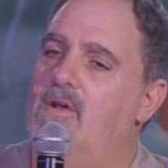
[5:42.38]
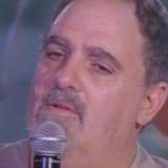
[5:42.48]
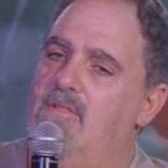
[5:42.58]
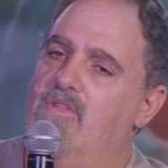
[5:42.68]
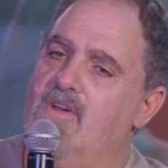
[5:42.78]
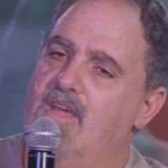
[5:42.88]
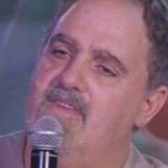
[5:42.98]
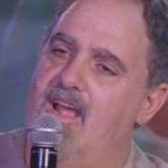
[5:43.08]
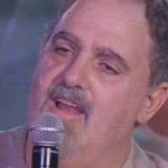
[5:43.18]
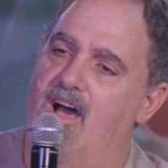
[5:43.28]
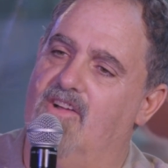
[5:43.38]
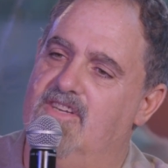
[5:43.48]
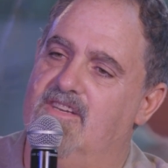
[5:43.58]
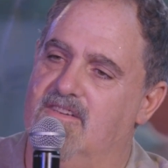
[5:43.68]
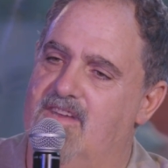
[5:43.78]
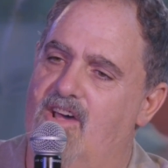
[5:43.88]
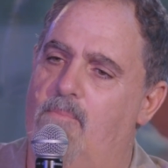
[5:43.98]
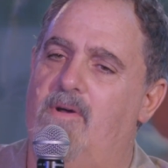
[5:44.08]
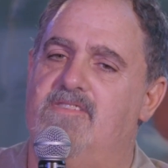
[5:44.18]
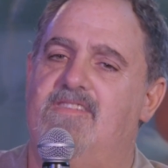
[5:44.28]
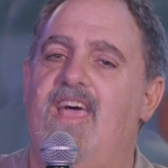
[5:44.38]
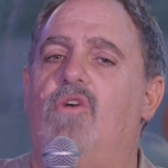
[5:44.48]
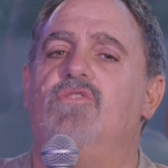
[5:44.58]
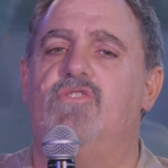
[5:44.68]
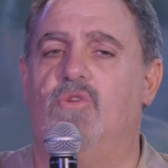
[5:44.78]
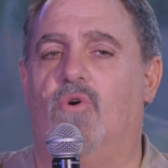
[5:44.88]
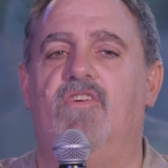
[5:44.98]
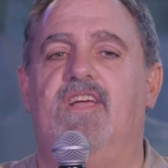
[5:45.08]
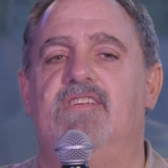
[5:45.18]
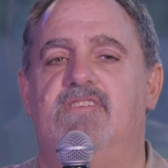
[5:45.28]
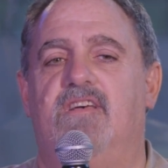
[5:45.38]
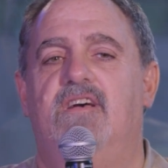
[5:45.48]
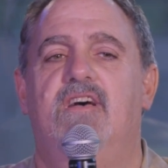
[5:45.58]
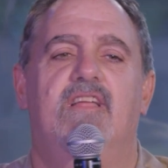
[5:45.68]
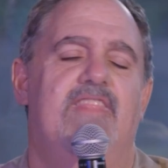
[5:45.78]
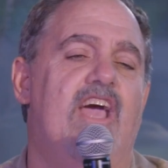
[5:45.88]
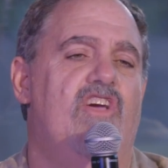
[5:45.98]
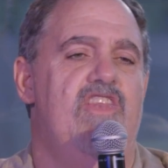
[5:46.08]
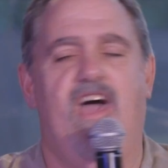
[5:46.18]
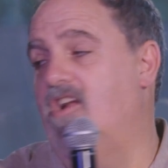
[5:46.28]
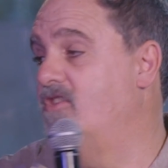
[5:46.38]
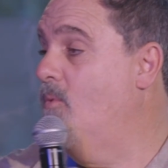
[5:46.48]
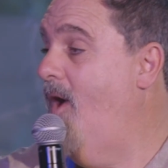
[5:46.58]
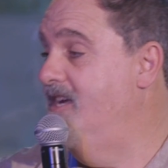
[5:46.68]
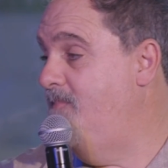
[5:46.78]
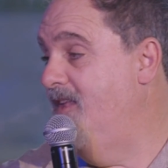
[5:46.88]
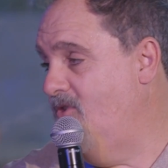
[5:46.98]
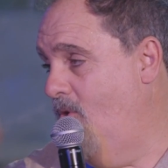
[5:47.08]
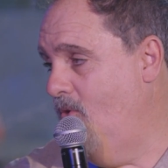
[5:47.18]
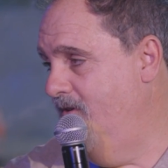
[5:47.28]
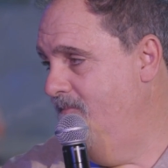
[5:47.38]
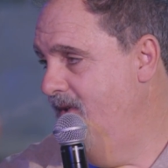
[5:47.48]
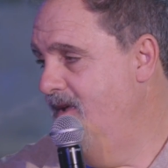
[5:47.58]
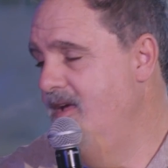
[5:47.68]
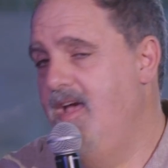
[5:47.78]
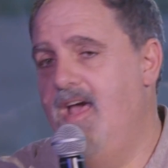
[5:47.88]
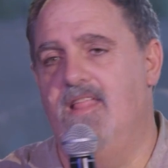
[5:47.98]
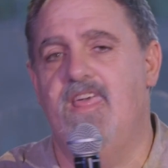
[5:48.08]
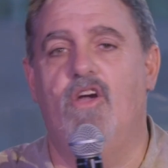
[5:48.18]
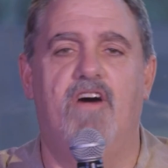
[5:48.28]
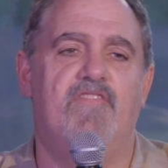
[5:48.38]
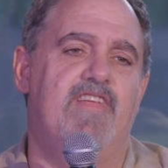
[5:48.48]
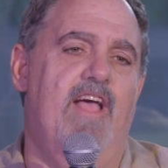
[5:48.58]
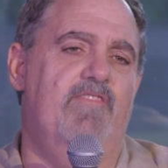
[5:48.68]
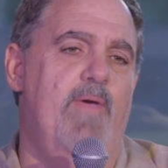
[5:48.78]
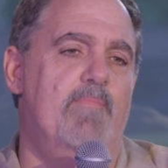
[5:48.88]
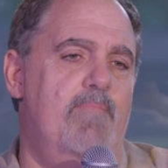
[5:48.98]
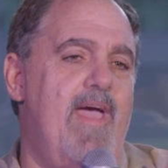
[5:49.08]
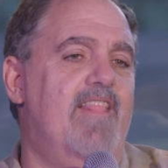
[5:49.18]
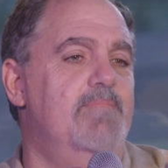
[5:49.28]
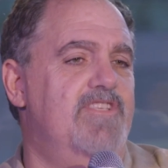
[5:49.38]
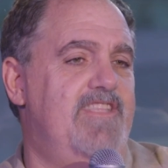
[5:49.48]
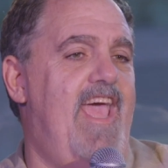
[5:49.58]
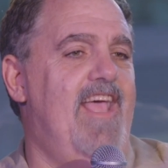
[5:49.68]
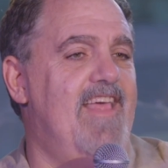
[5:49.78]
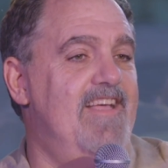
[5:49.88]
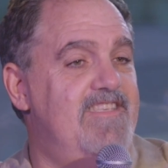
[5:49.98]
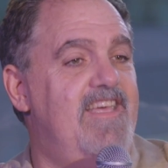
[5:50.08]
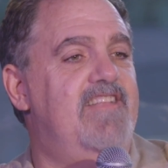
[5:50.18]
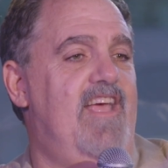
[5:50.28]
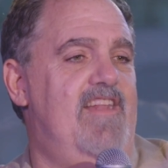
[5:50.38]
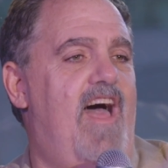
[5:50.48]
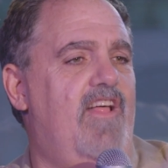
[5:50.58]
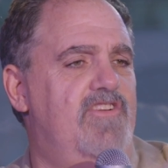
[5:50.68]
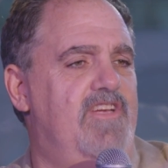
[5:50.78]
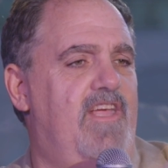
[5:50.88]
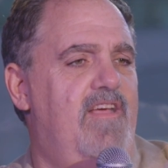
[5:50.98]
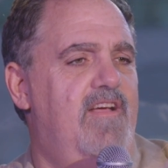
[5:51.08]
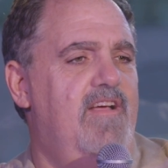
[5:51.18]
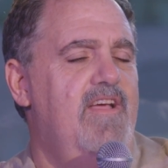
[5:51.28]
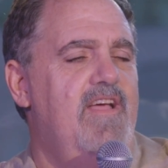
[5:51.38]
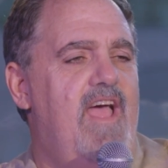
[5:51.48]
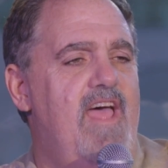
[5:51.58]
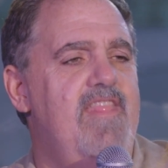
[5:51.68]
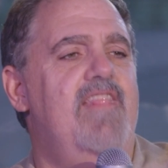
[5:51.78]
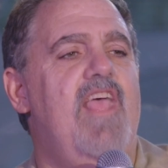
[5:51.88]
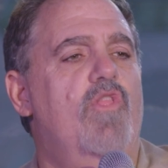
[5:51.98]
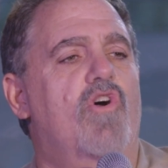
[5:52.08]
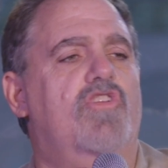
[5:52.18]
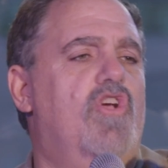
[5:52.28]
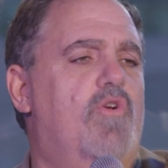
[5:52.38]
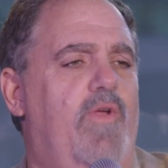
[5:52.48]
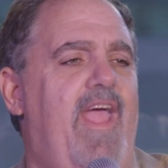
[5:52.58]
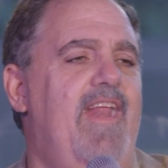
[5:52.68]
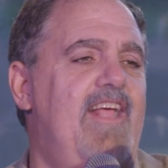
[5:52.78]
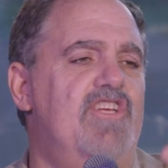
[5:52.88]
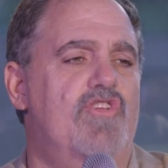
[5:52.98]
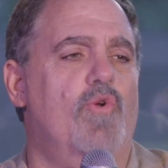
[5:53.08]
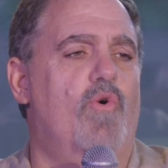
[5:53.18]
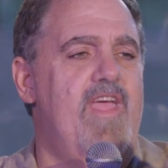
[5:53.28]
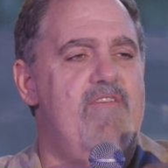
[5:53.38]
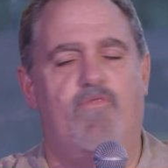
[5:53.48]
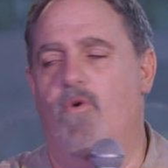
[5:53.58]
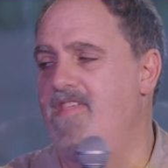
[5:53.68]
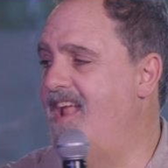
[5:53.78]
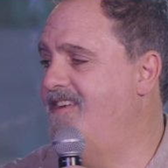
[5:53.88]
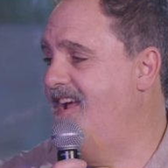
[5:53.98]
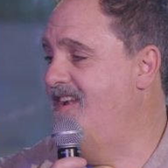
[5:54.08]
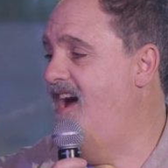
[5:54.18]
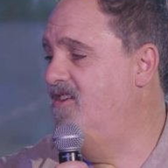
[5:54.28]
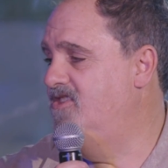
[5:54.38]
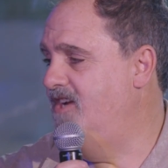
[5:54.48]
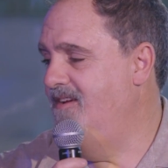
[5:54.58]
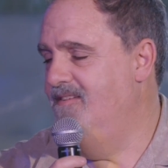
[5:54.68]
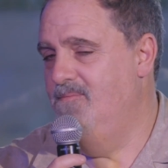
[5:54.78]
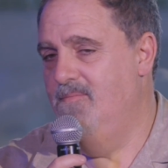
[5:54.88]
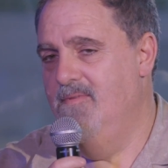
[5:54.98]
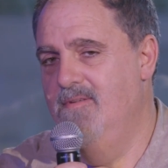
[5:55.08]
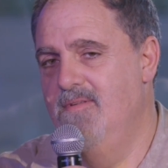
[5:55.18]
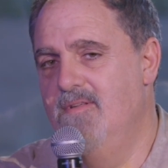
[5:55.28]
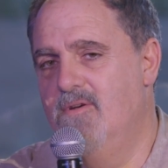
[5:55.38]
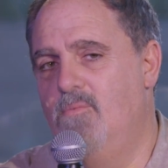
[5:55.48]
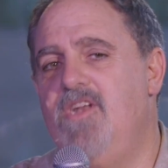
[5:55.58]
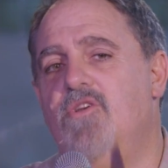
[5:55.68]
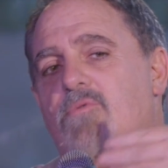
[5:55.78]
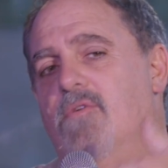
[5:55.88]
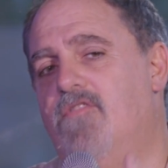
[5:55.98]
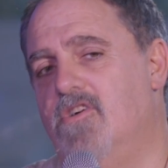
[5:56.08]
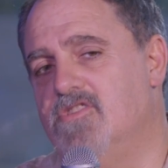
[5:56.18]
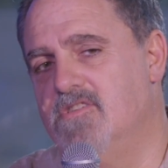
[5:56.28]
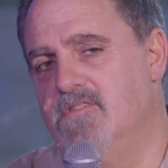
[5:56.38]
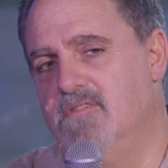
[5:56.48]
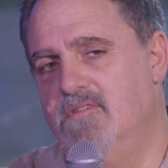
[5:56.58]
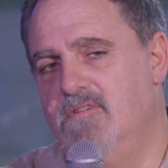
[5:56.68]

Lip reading: to look at technology to help us tell stories that could not otherwise be told. And I think oftentimes people make the mistake, they see a technology and then they look to create a story for that technology. We do the reverse.